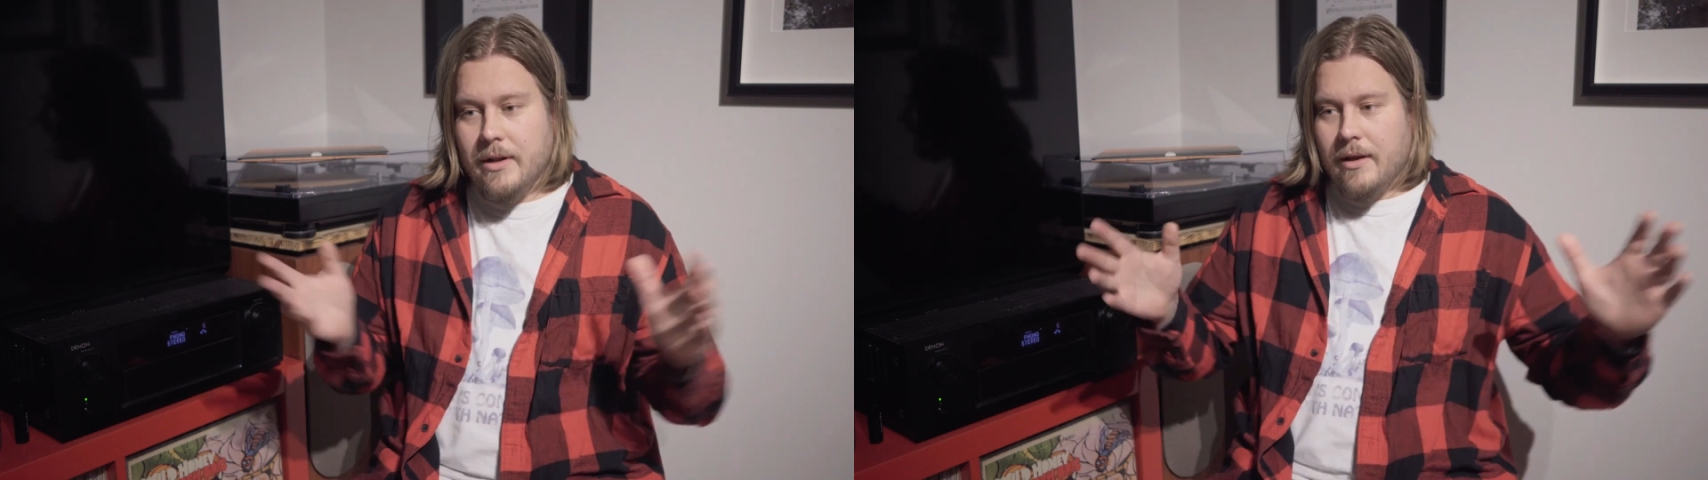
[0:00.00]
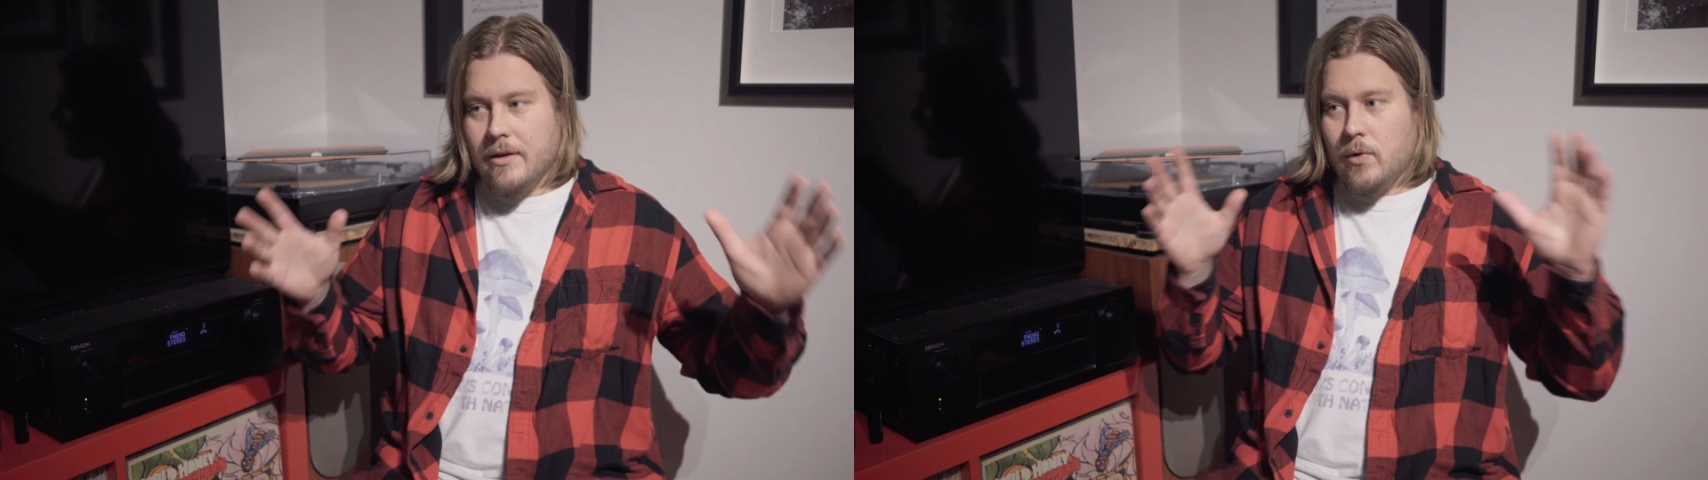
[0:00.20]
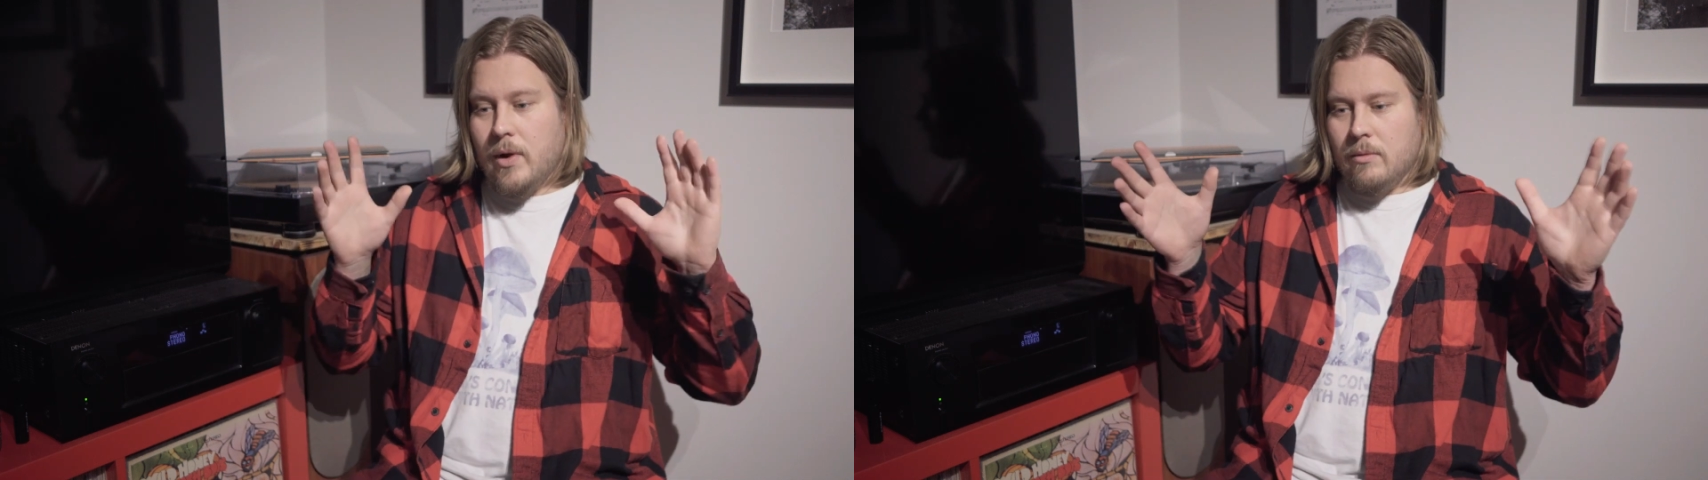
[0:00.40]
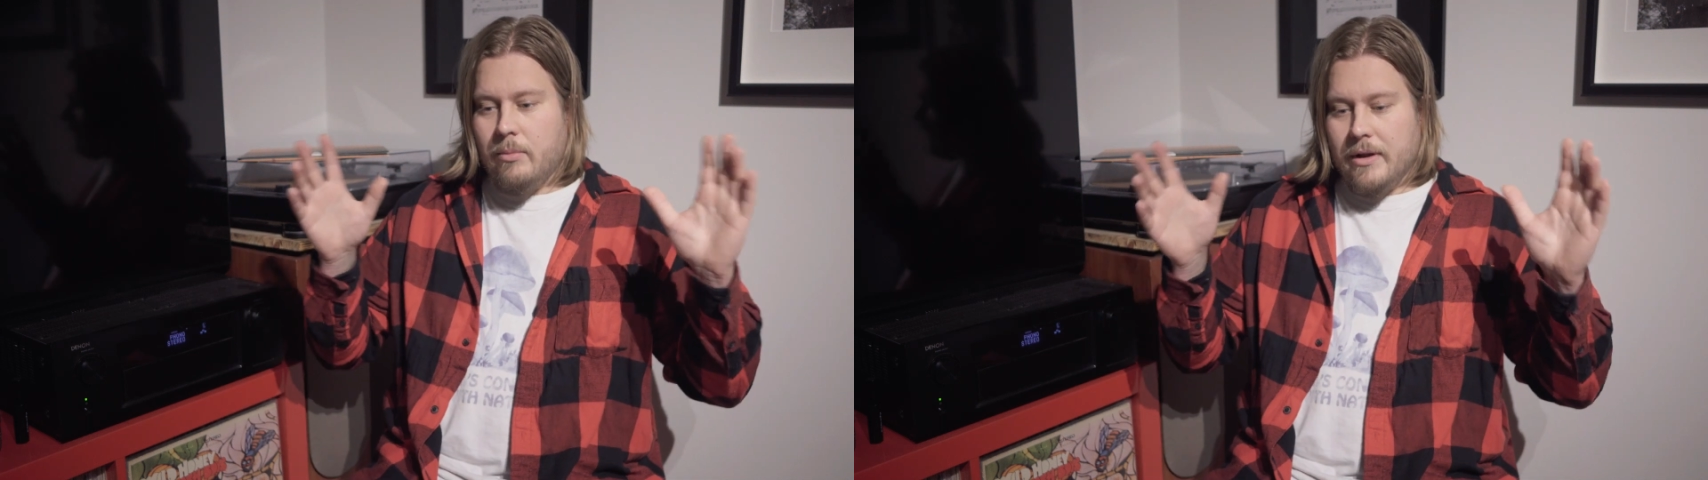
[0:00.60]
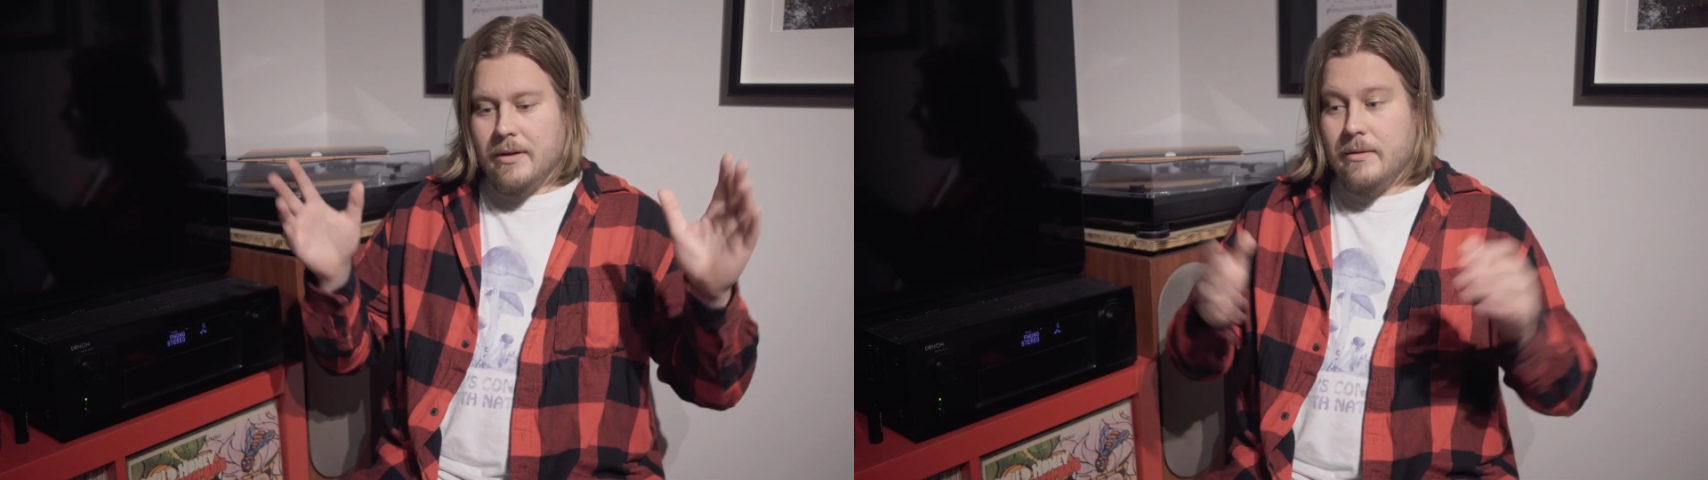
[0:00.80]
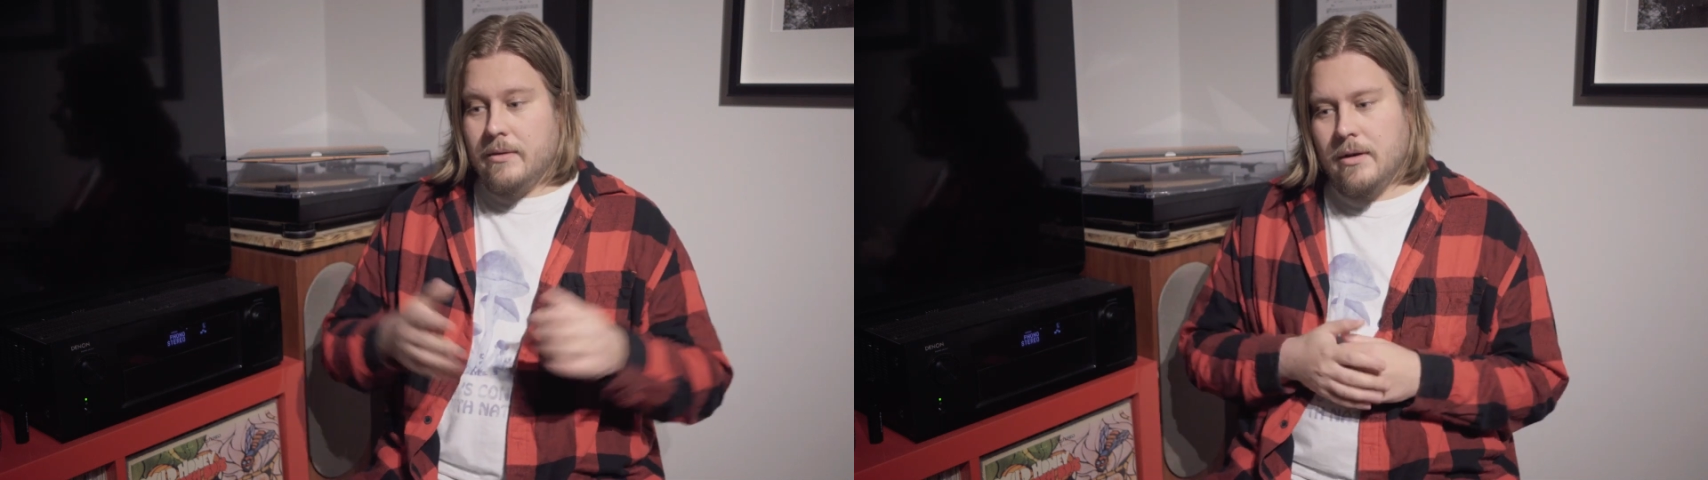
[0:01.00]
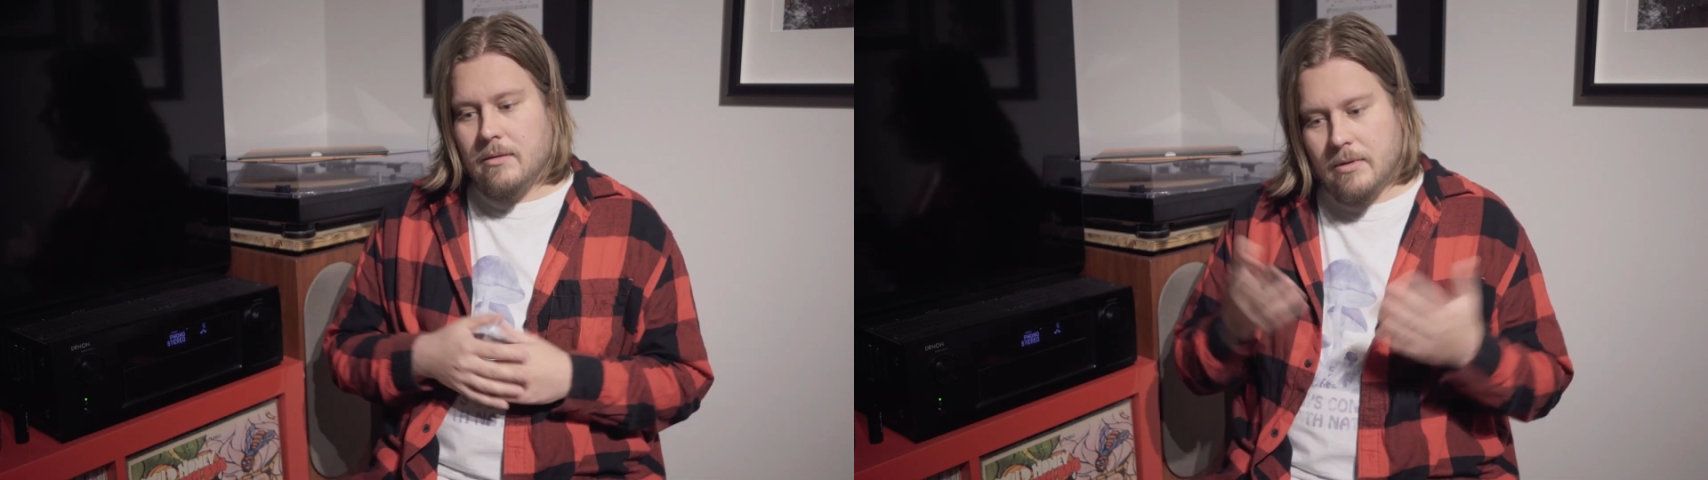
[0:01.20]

like groundbreaking thing.